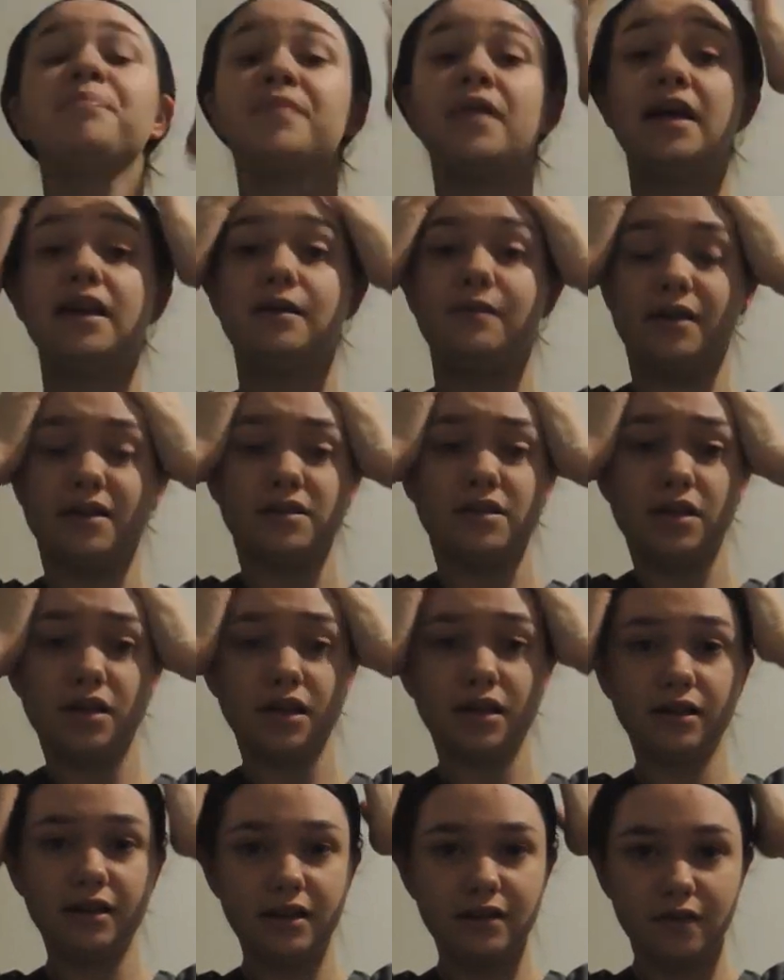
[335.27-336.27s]
Anyway, so
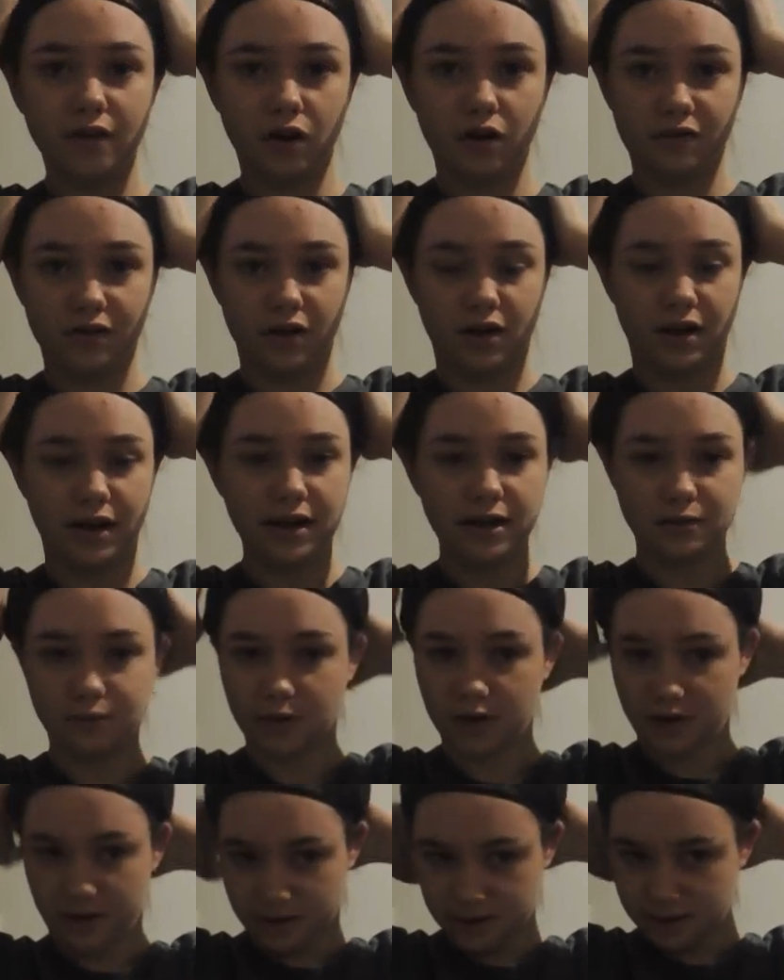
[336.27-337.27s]
you're going to leave it overnight
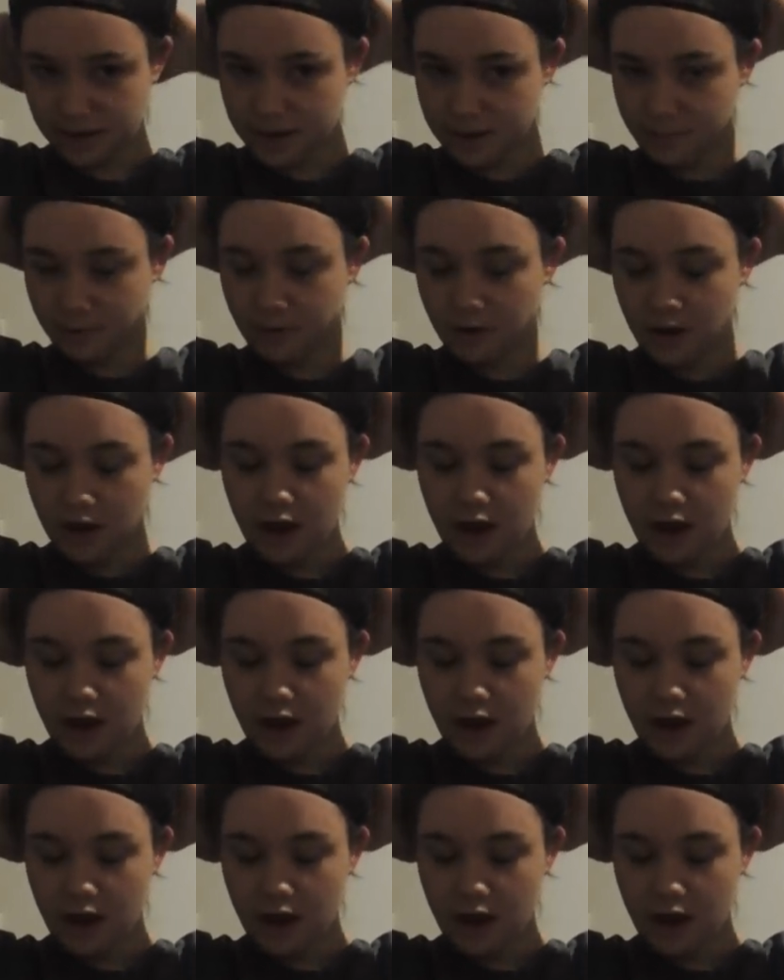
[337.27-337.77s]
while you sleep,